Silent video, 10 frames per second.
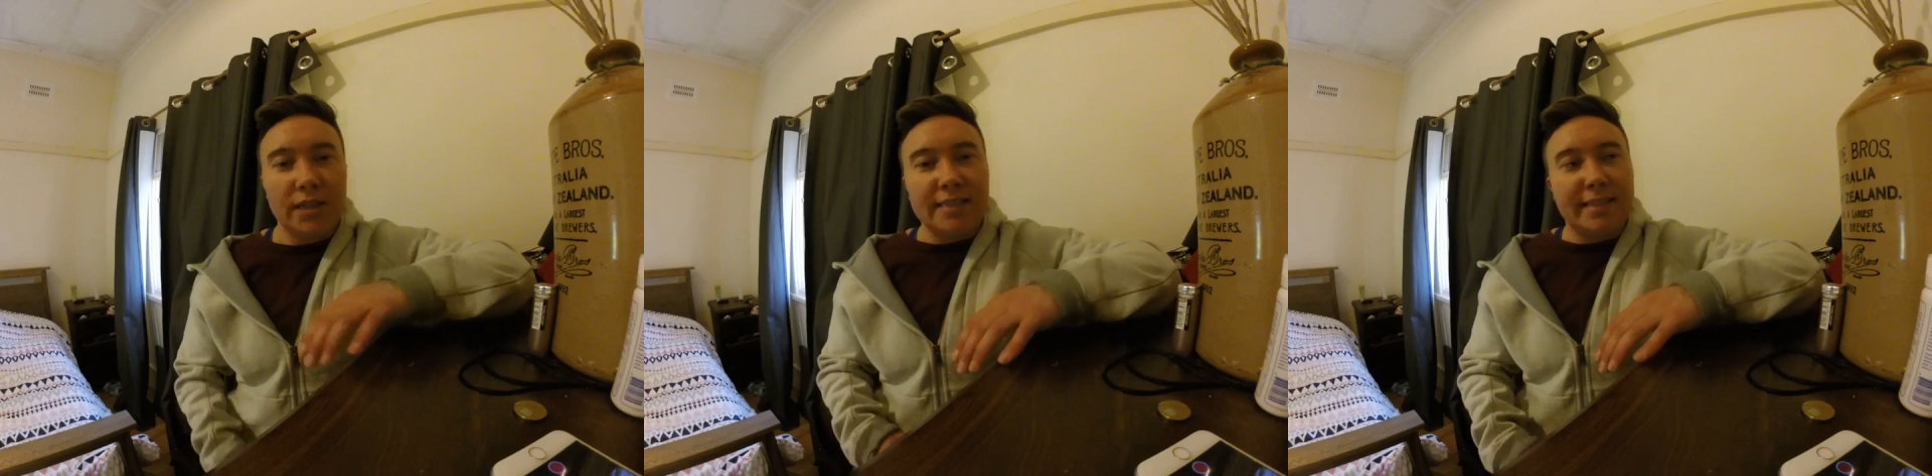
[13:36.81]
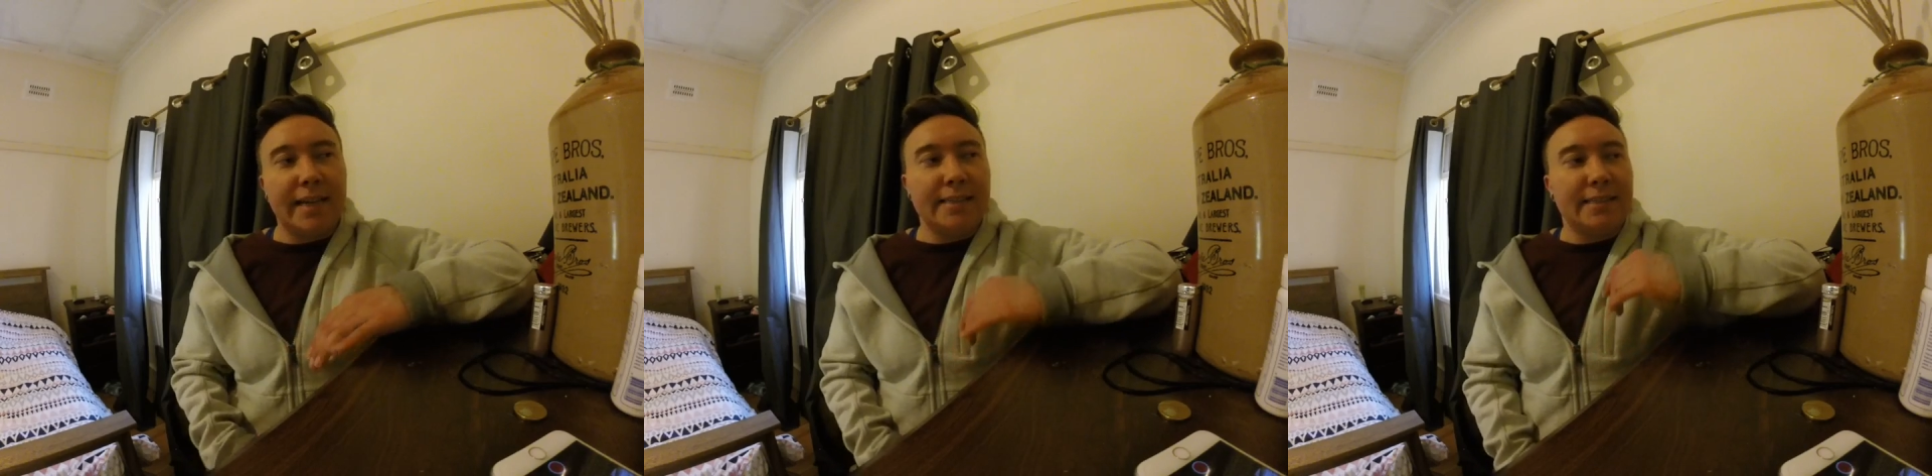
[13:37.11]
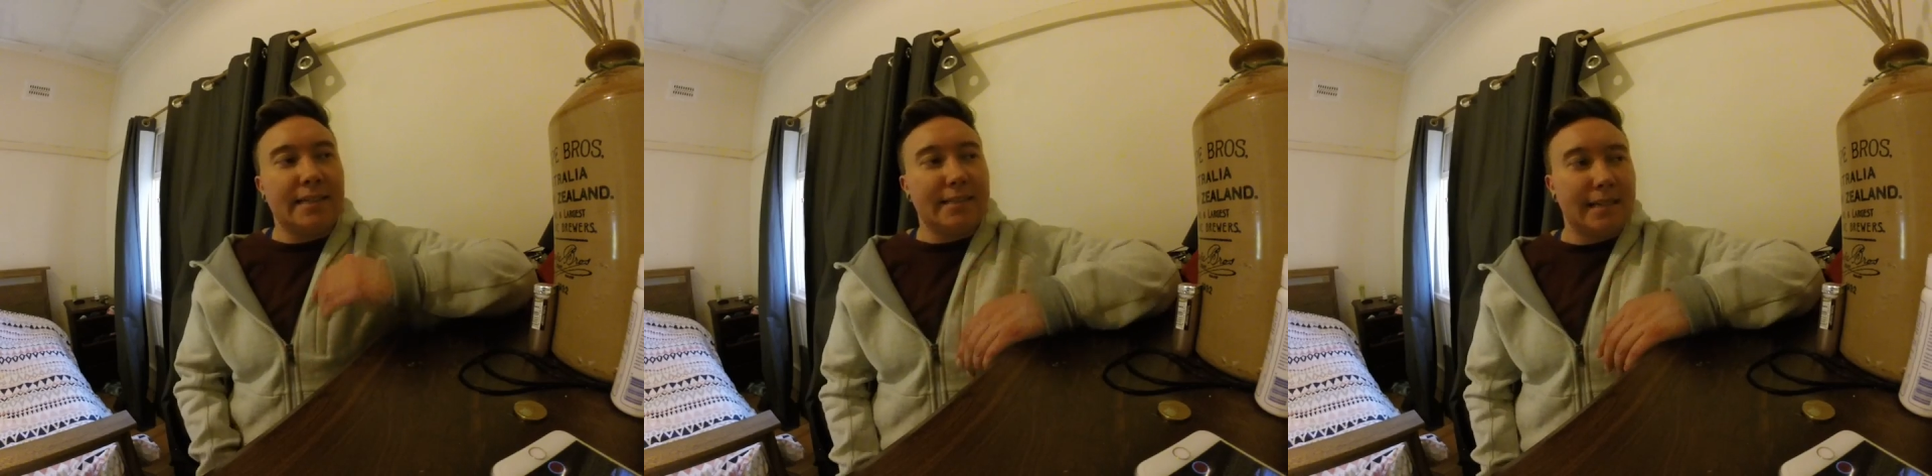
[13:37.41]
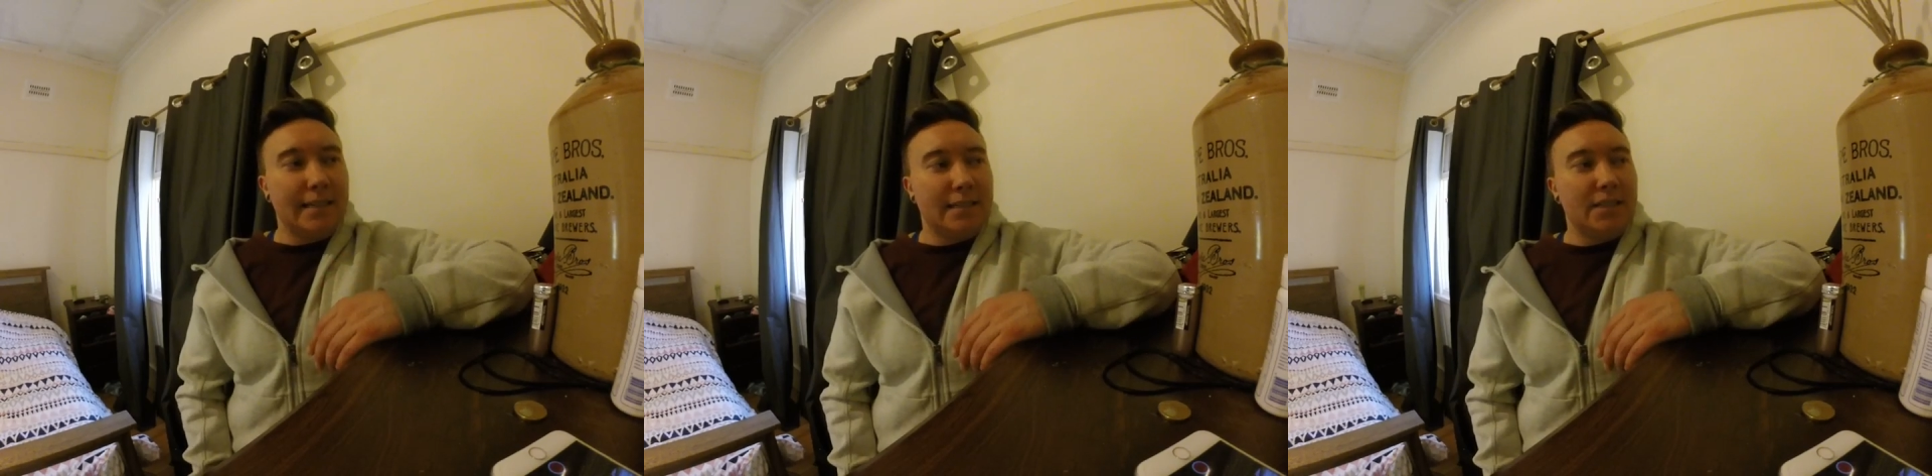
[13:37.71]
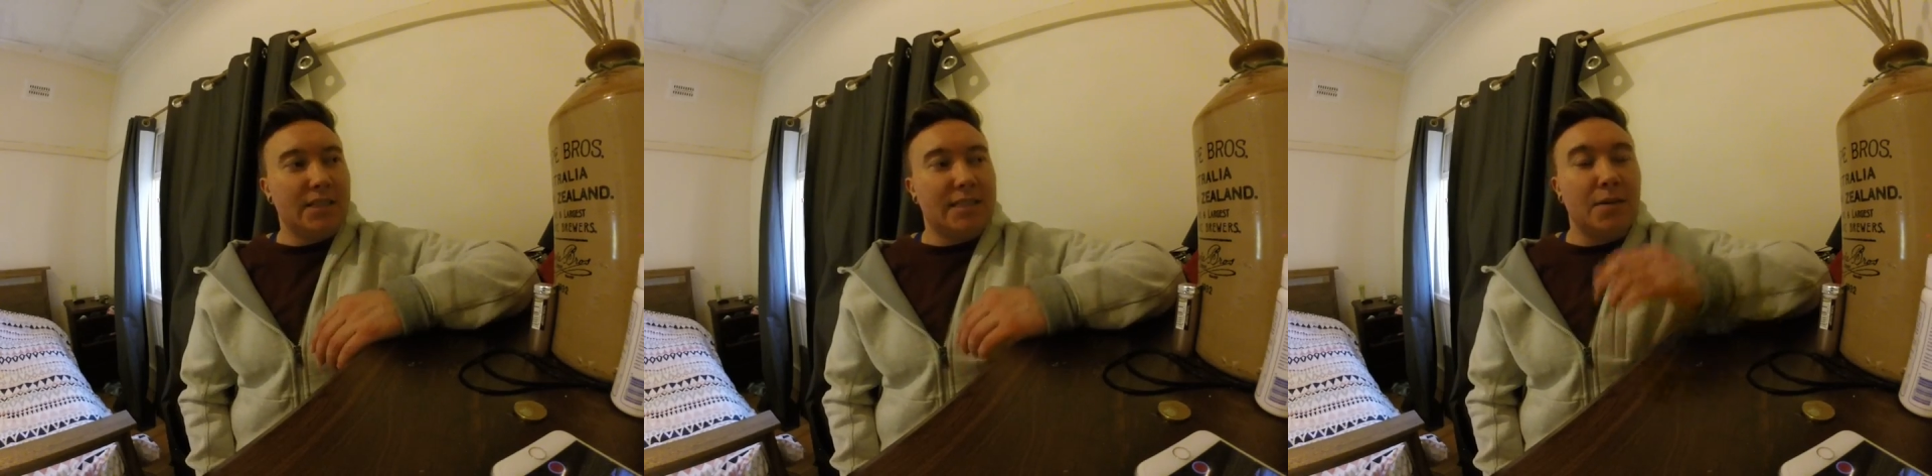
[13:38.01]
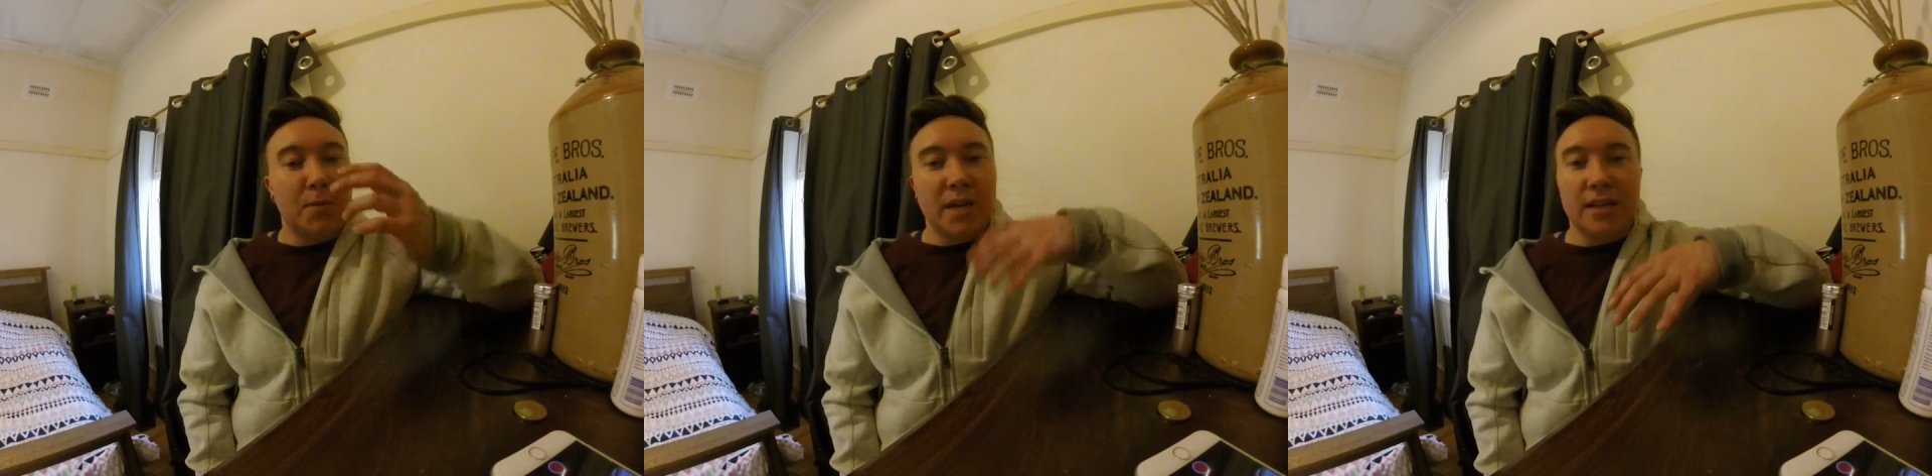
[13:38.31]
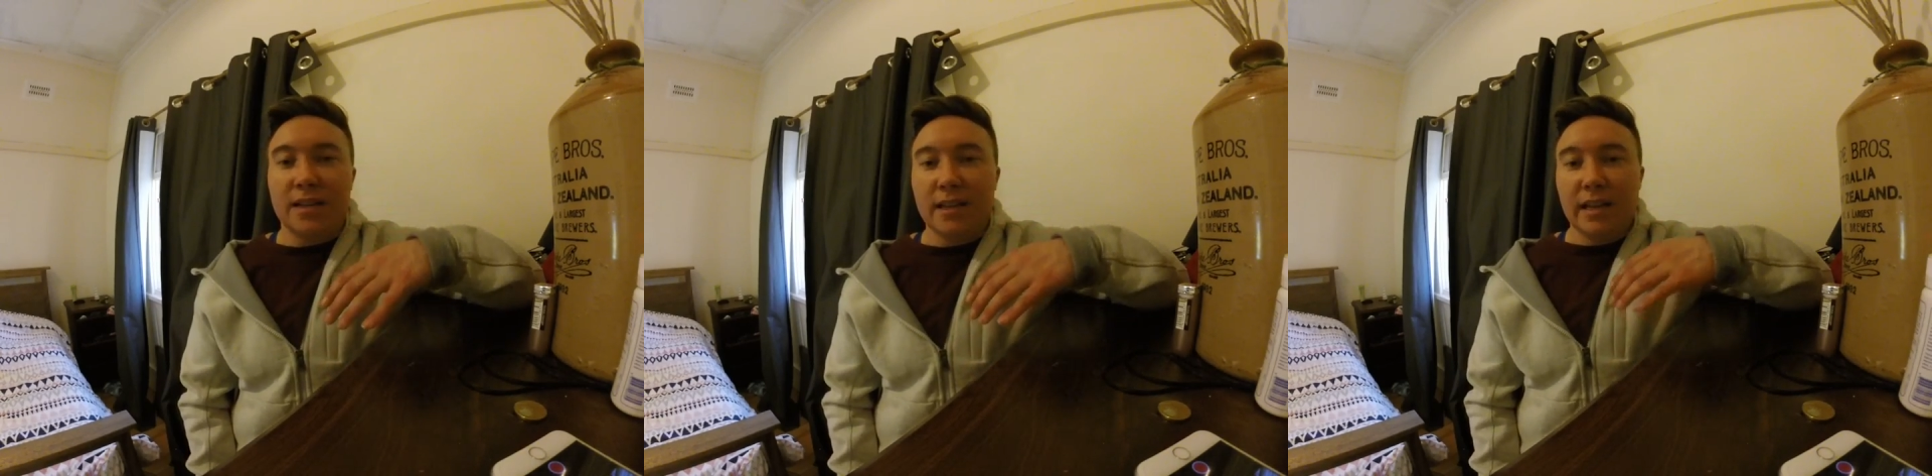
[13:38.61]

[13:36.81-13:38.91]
these days is I tend to just commit